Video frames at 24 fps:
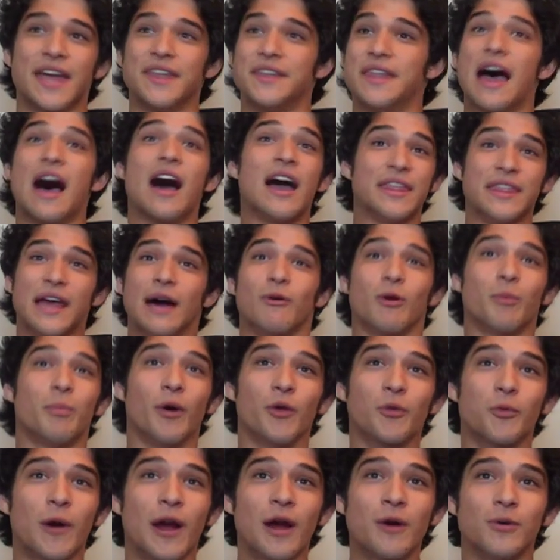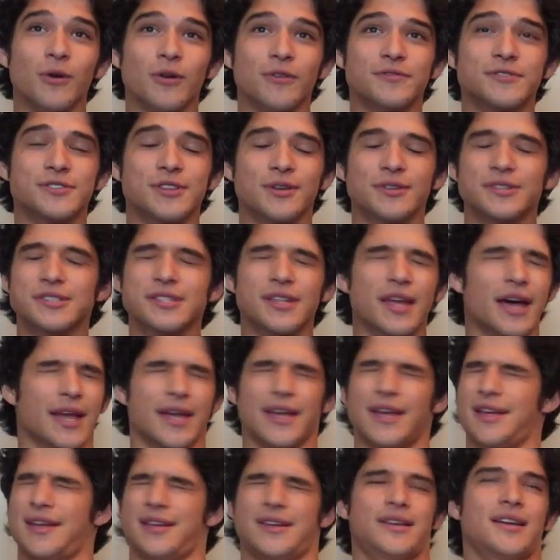And now we're both werewolves, so yeah. It's
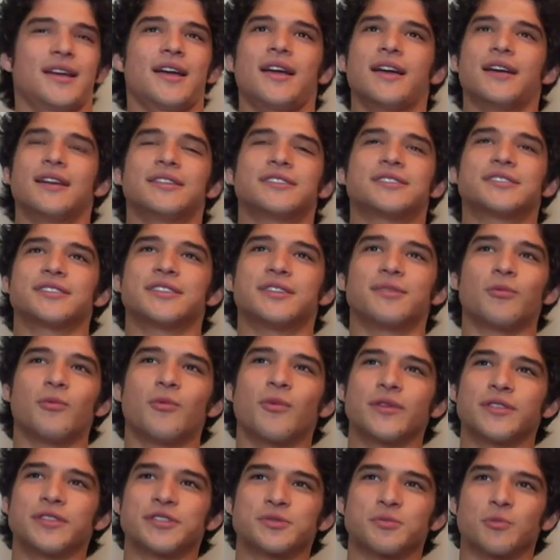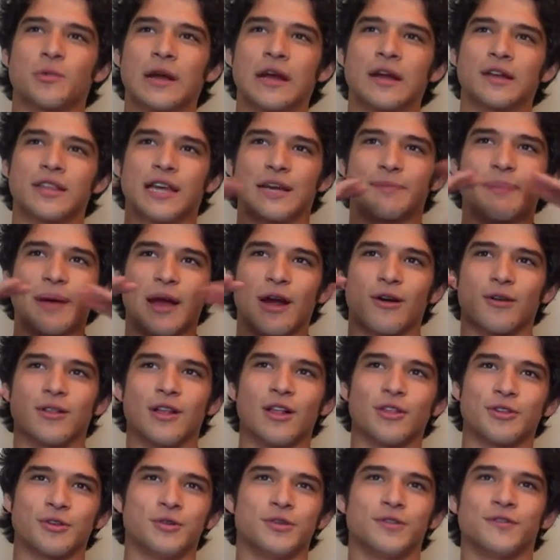like, with this weird like
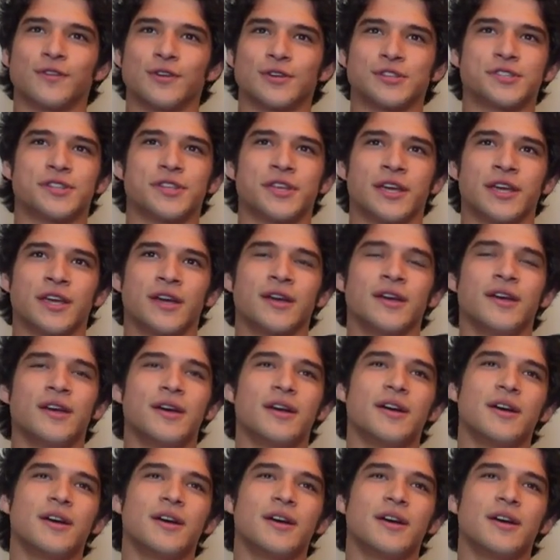parallel universe thing,